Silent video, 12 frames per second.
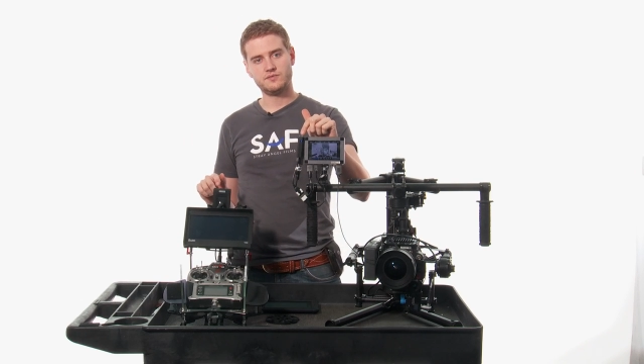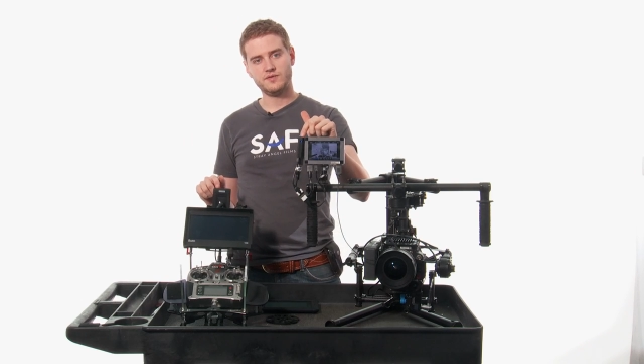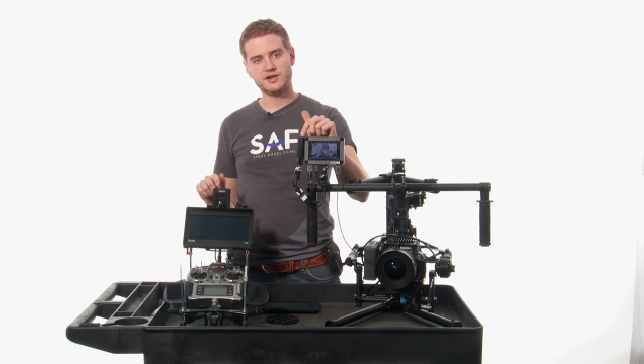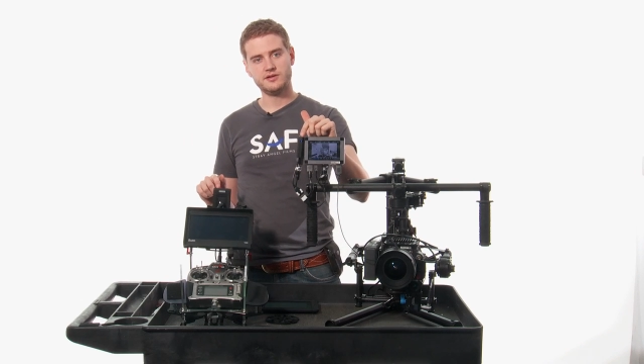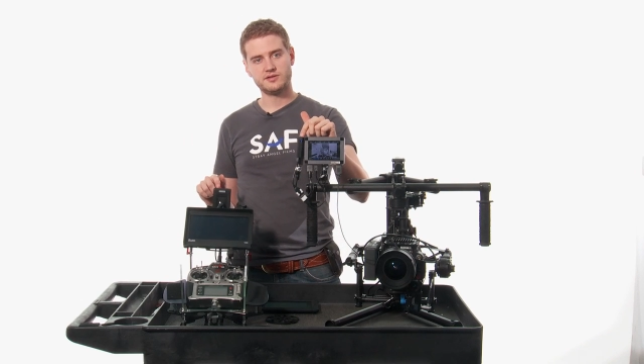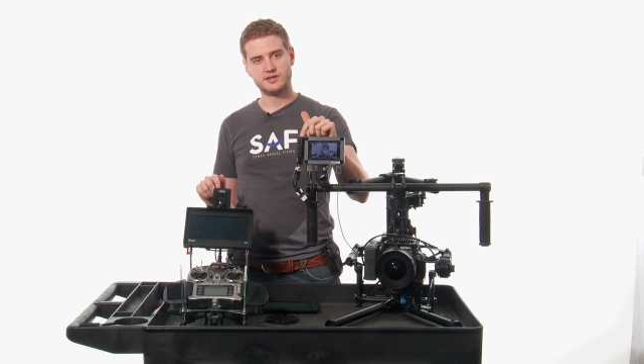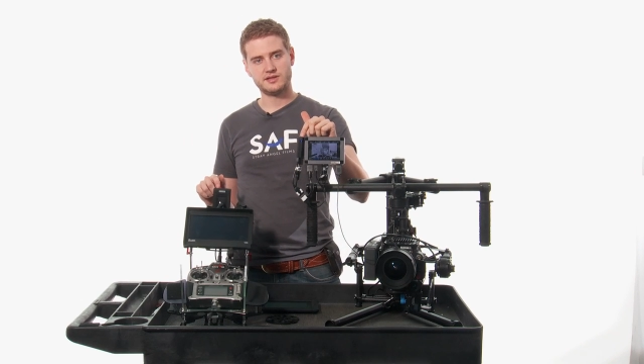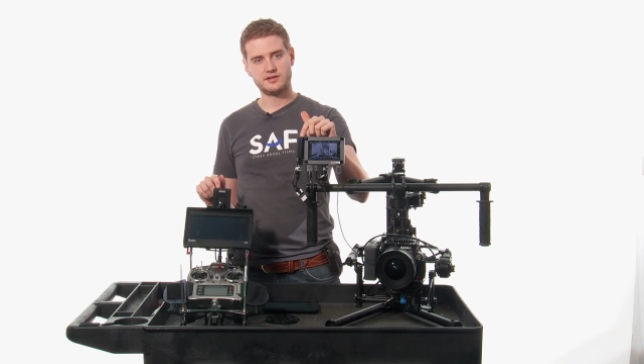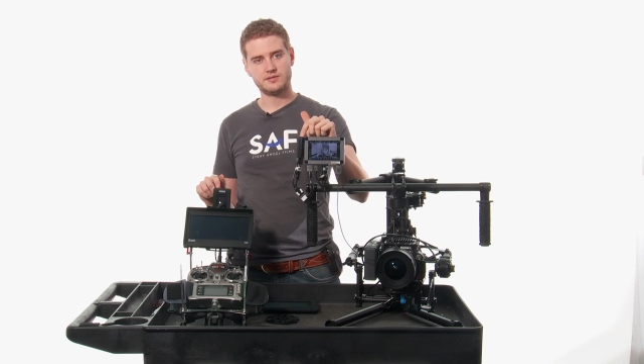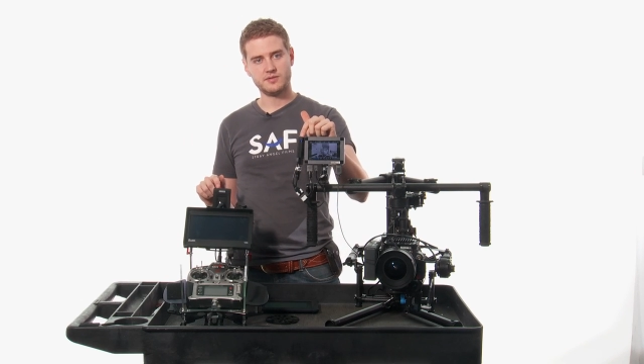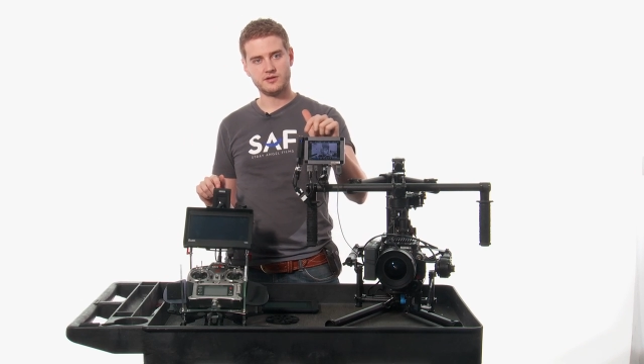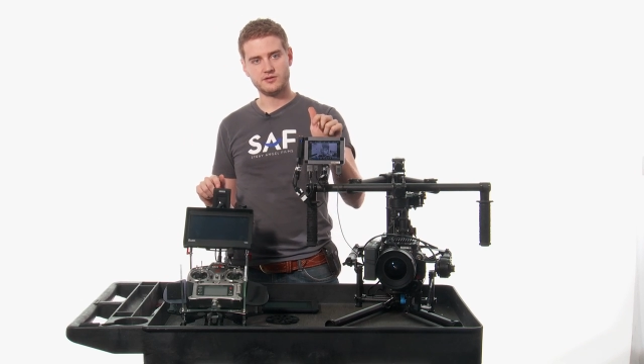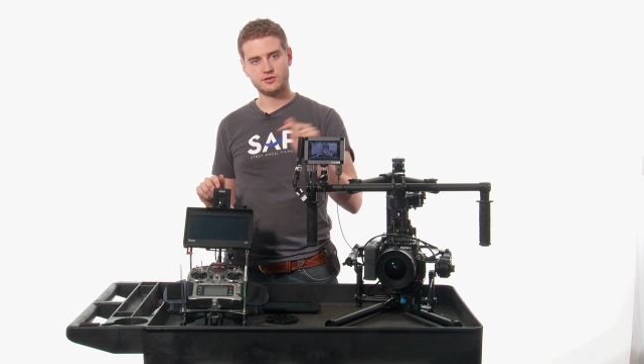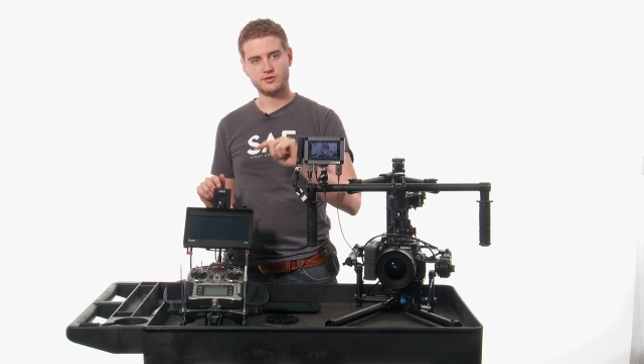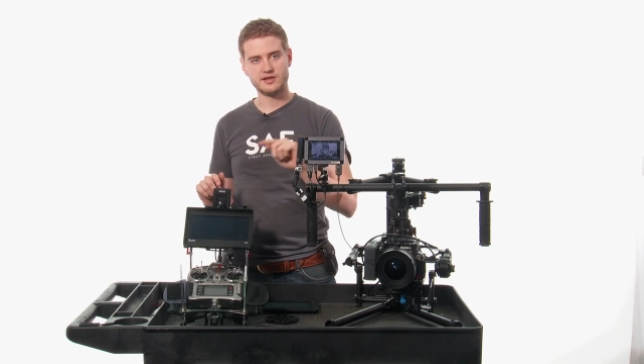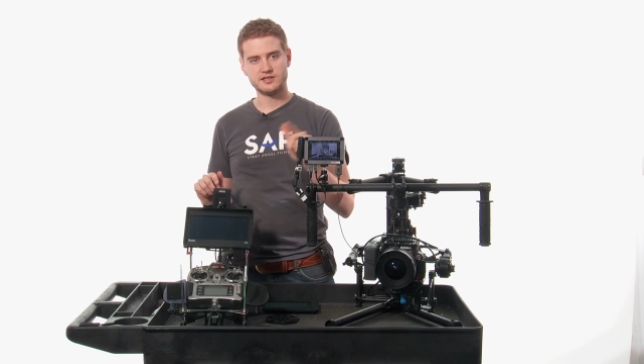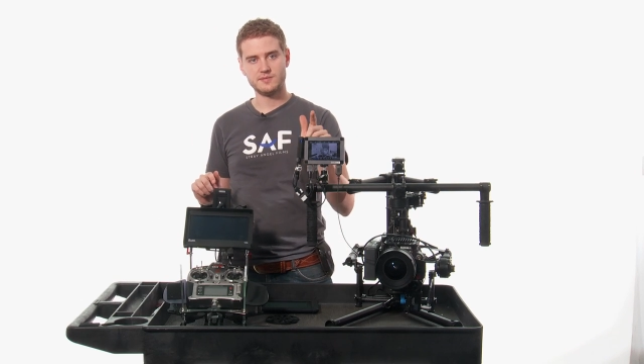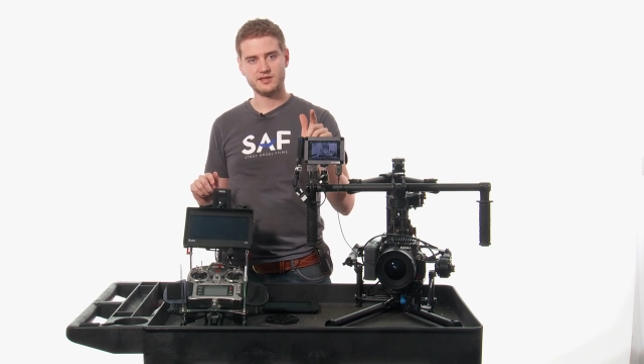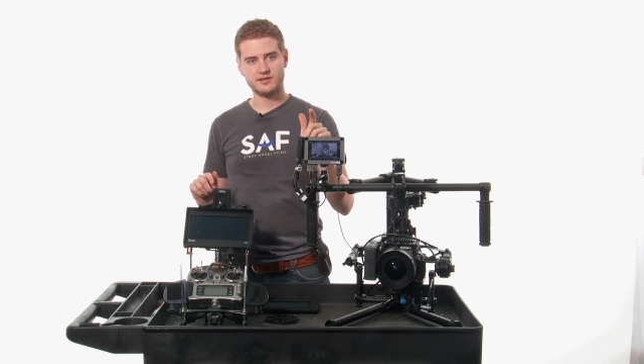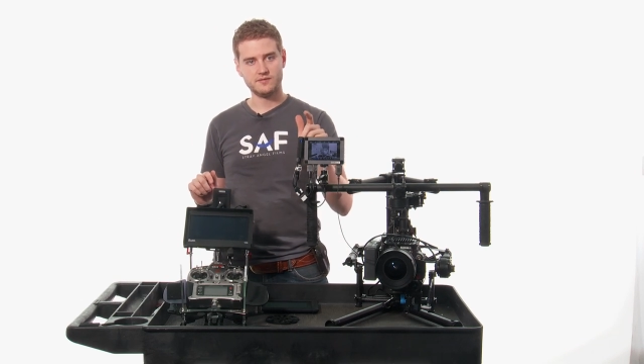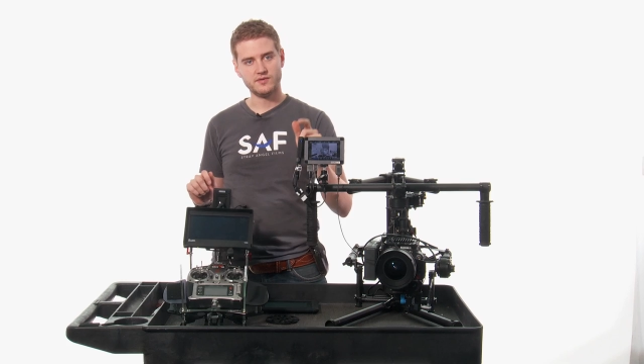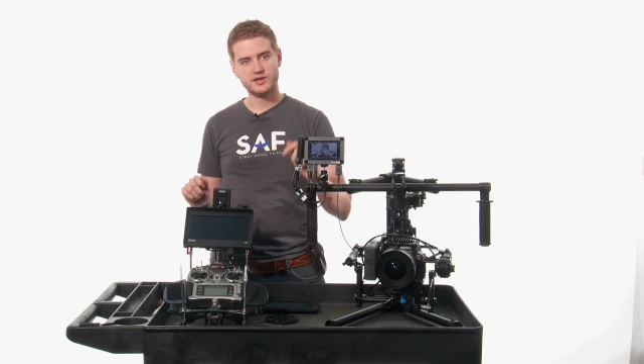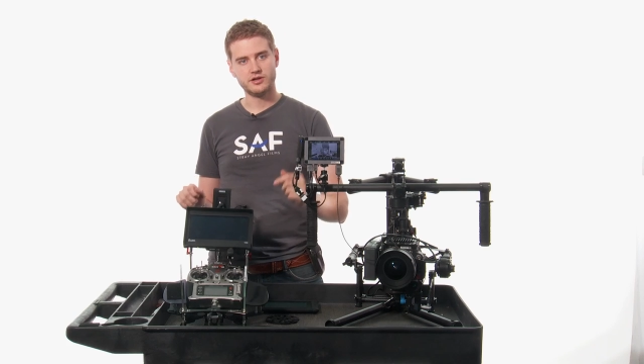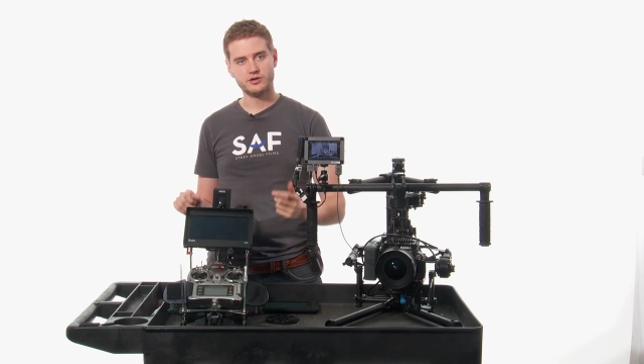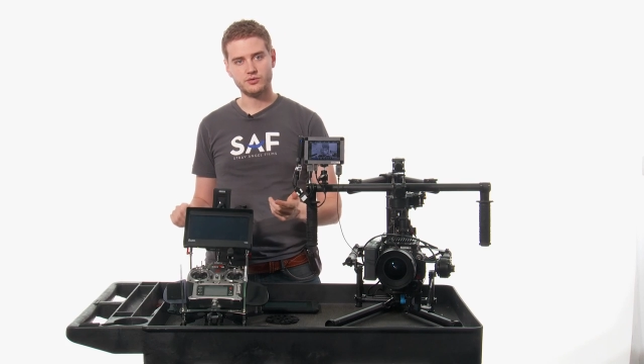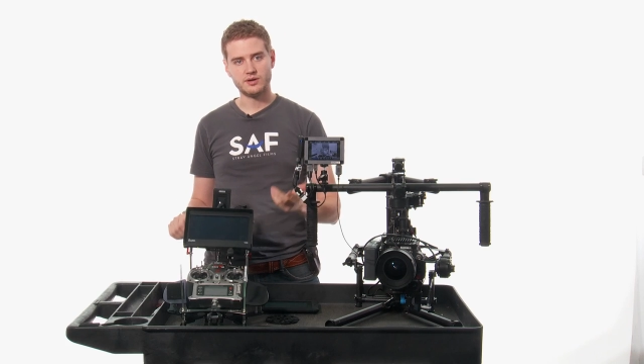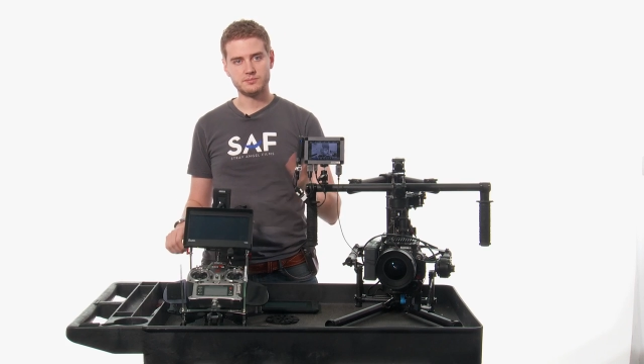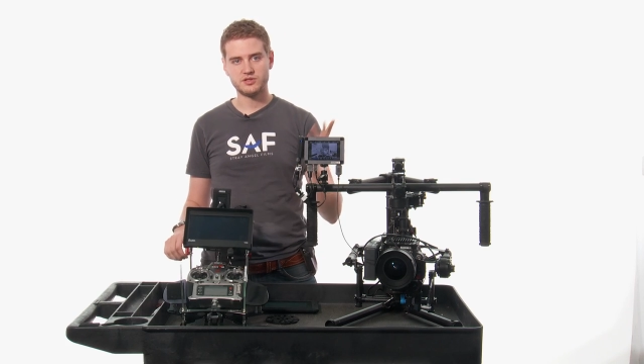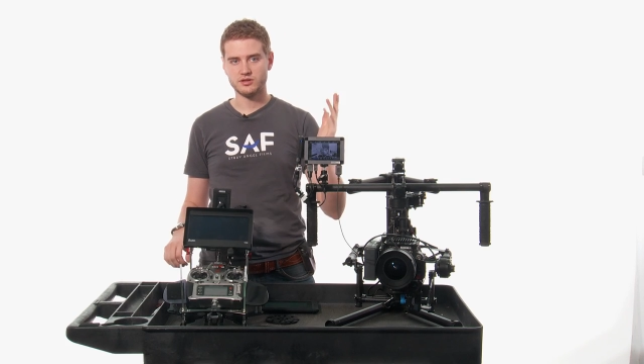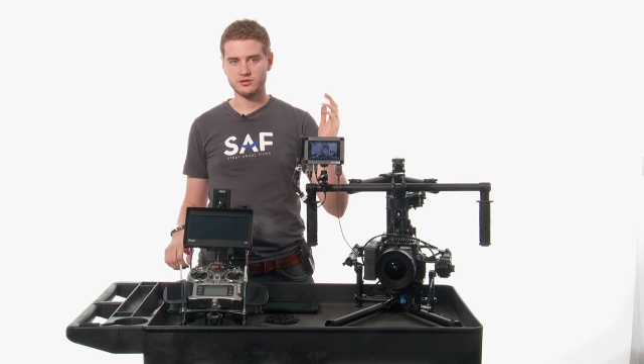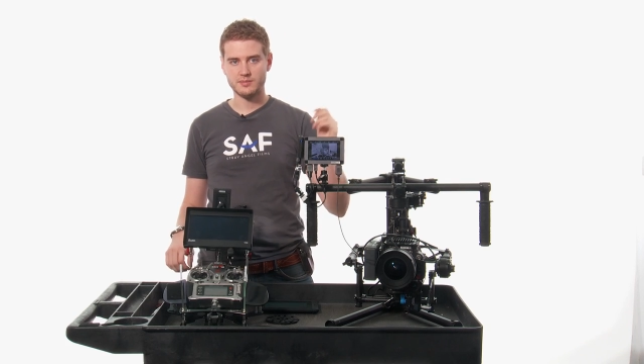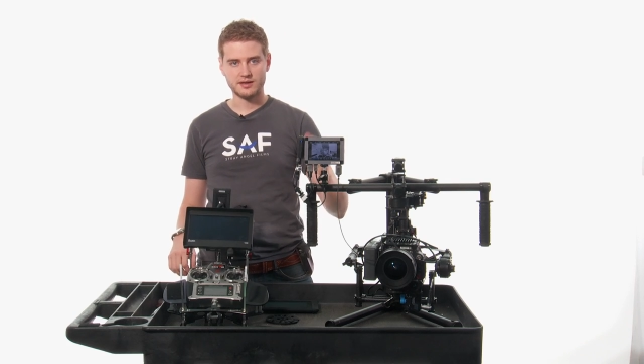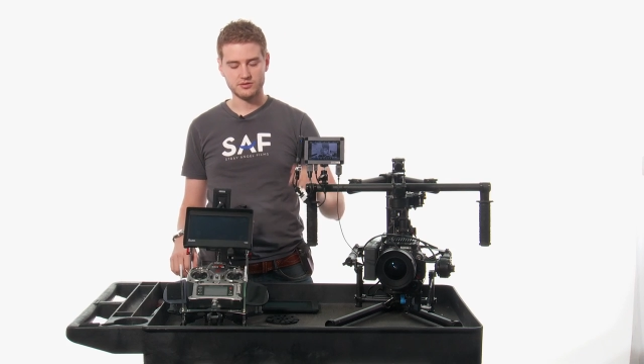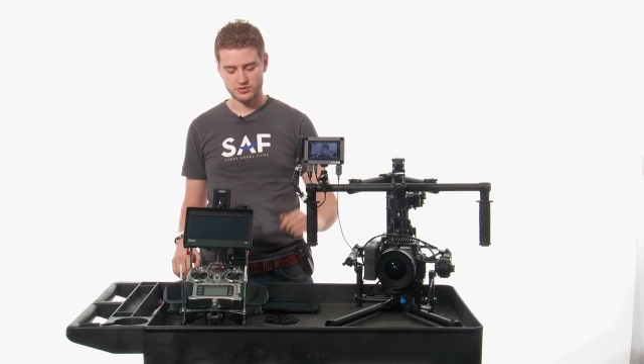video system here to transmit the video up to about